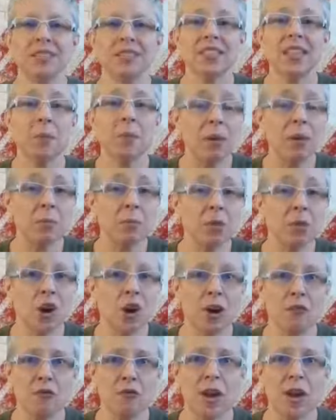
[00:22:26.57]
Some people
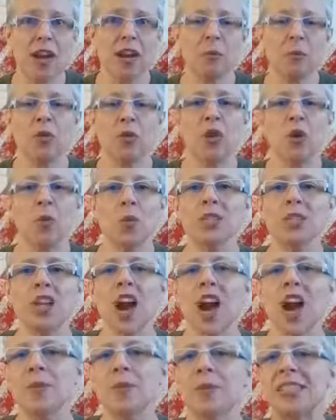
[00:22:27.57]
are afraid about their
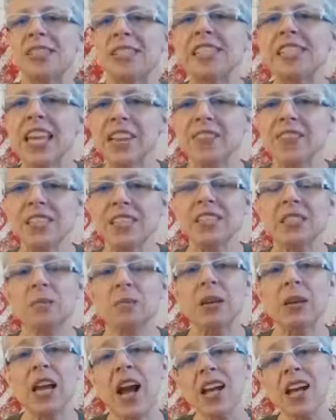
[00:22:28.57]
retirement savings
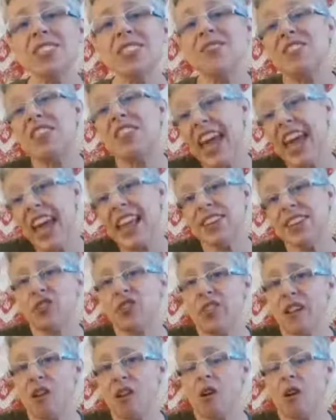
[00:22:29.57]
because of the
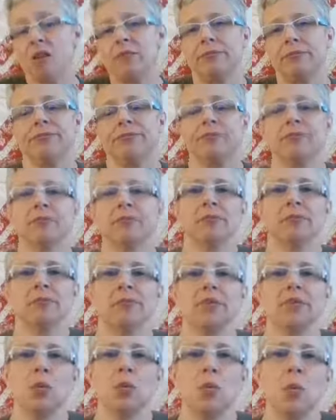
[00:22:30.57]
age they are,
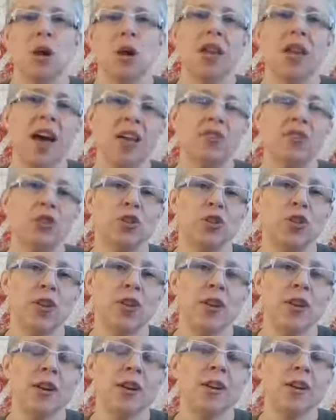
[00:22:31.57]
while others
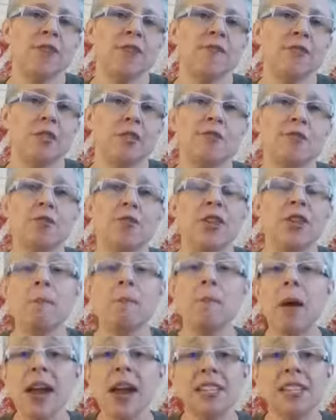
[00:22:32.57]
are fearful they
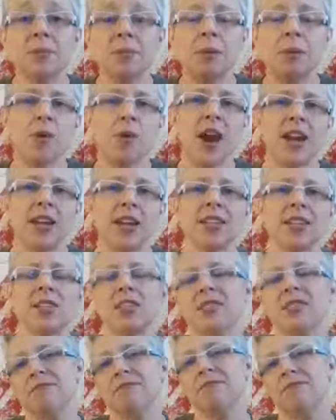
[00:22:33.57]
might be
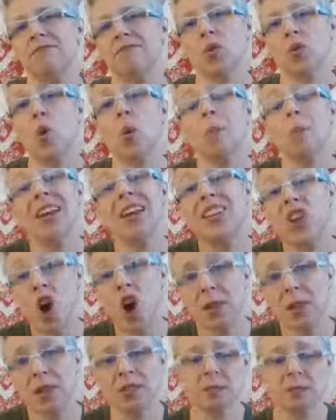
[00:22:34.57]
pregnant or might
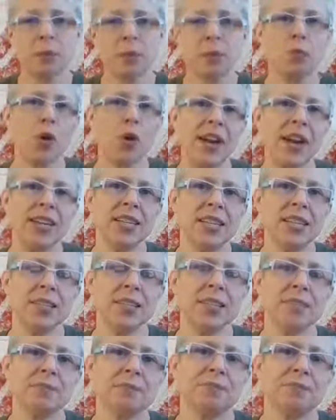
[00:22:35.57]
not be
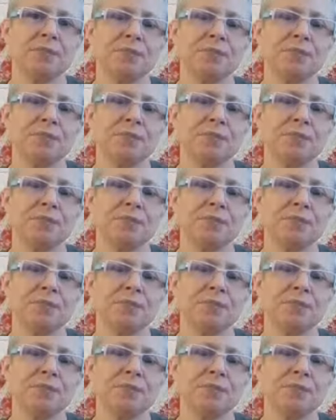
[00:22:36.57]
pregnant.